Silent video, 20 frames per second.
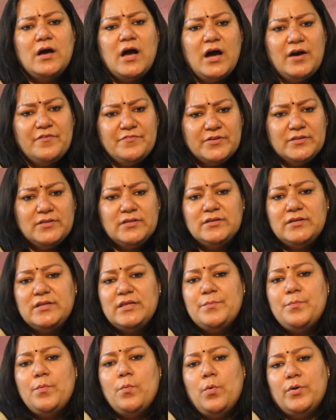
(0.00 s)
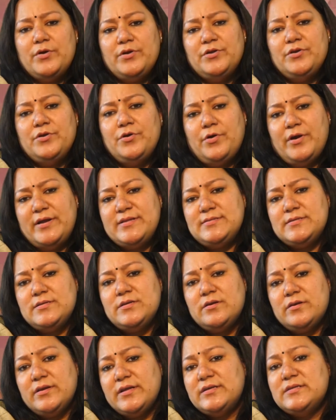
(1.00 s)
after the Deepwater
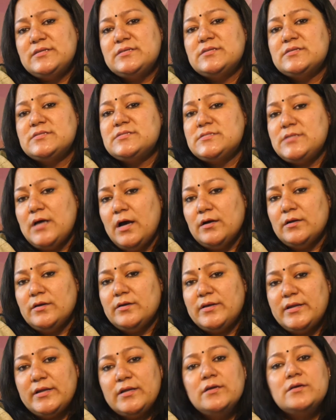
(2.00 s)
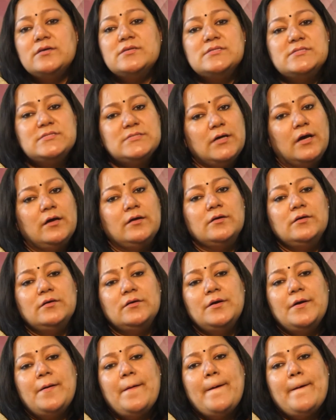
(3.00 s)
Horizon rig sunk, rig sunk
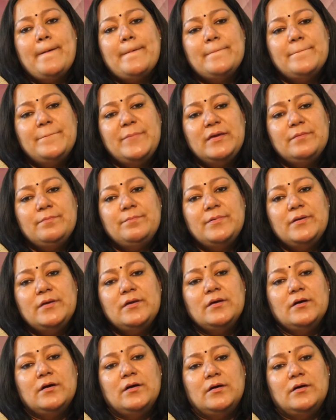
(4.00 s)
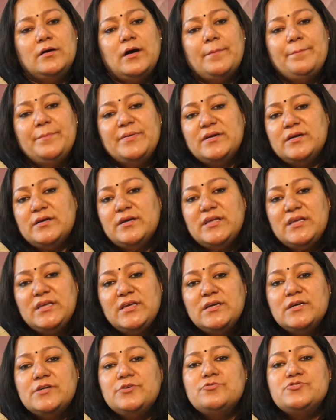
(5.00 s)
BP uh, appeared
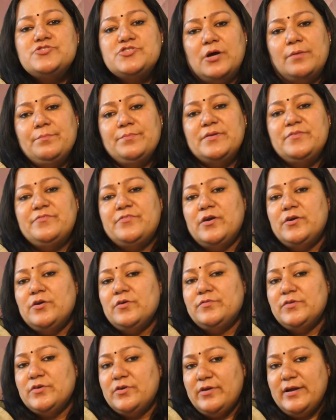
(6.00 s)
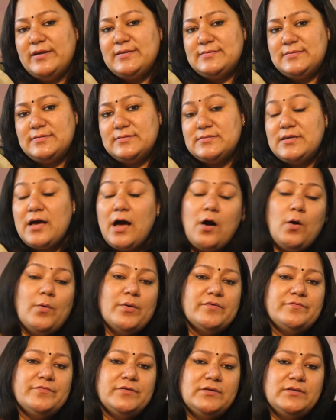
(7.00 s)
eager to jump in front of the crisis.
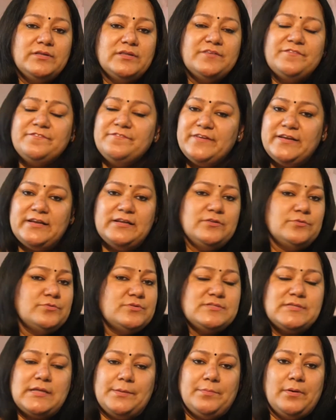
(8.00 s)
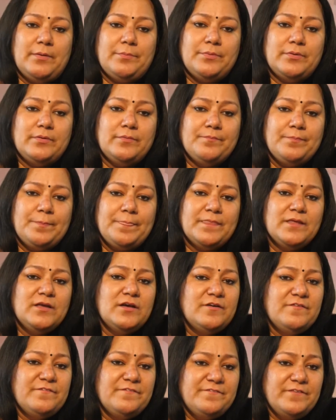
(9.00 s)
However, they failed to step up.
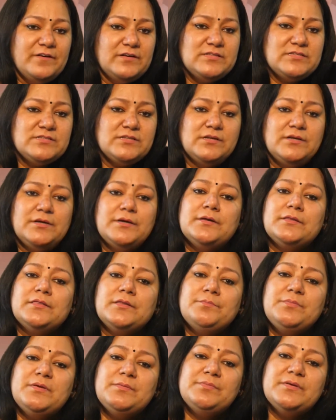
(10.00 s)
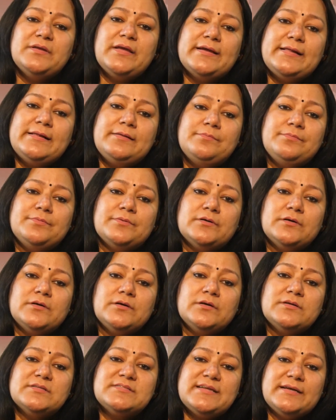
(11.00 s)
First, the BP helped
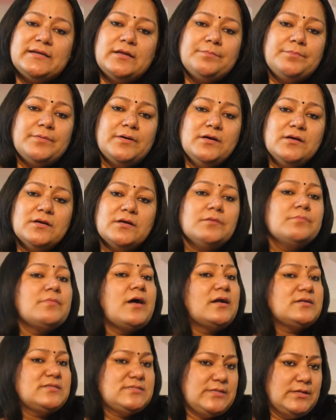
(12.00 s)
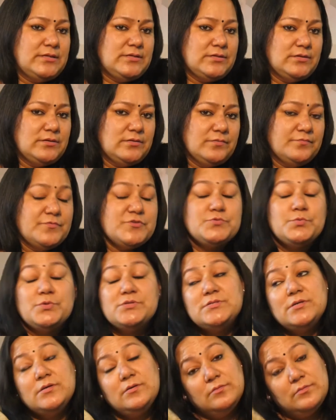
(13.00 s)
set up a command center, which
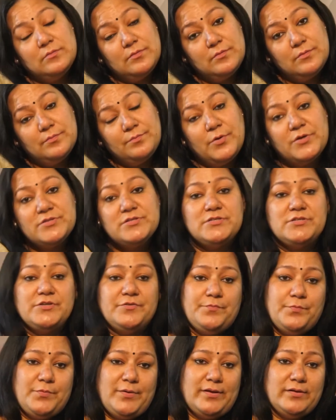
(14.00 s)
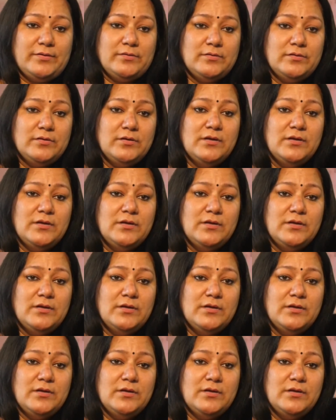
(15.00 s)
was a positive point.